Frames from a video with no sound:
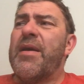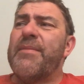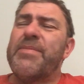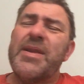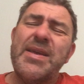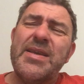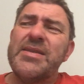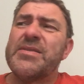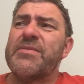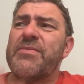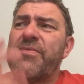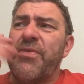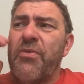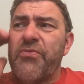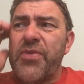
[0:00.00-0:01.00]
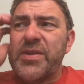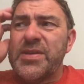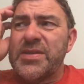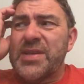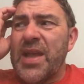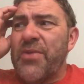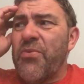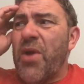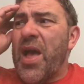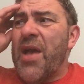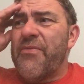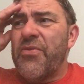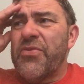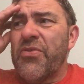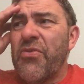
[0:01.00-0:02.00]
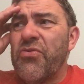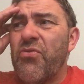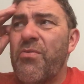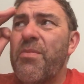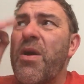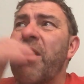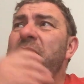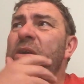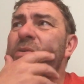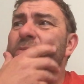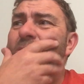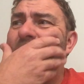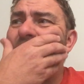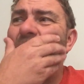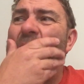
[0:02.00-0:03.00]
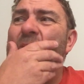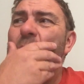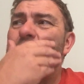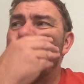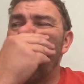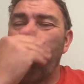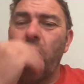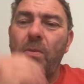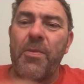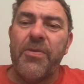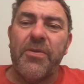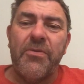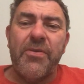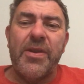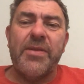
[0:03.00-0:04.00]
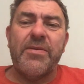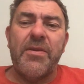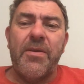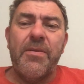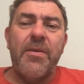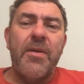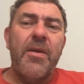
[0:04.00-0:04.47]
Please feel free to say whatever is on your mind. I appreciate all your comments, I really do.